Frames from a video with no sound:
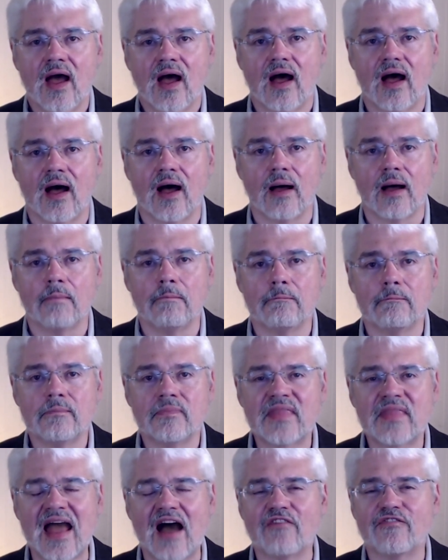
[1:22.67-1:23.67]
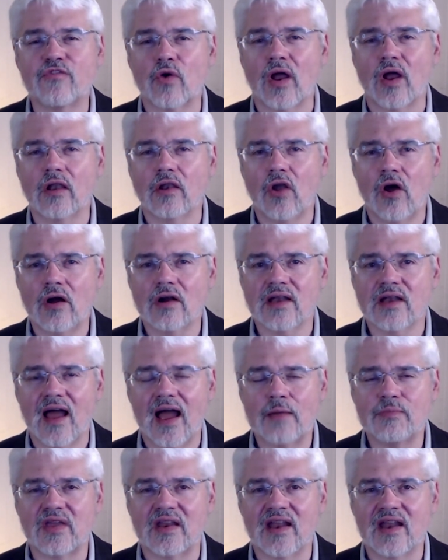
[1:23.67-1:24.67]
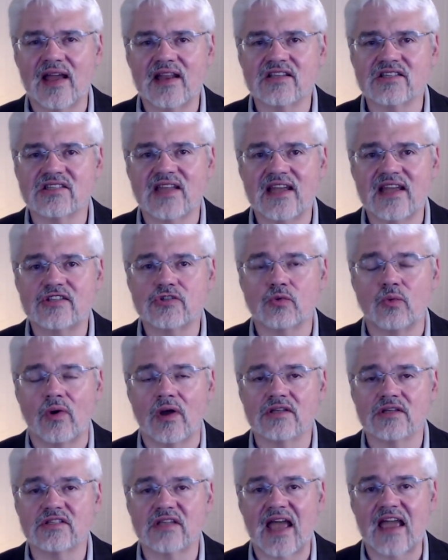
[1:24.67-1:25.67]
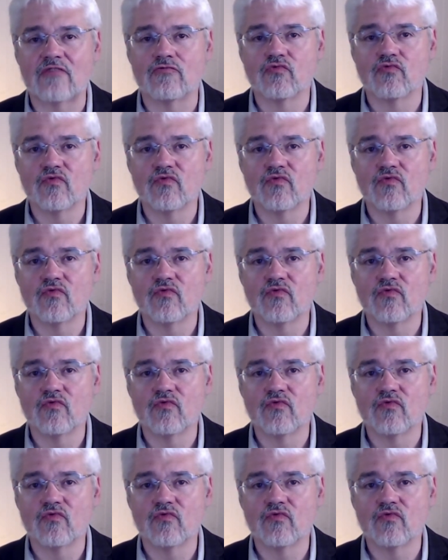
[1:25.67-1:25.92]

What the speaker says: Now, for a long time, the United States was a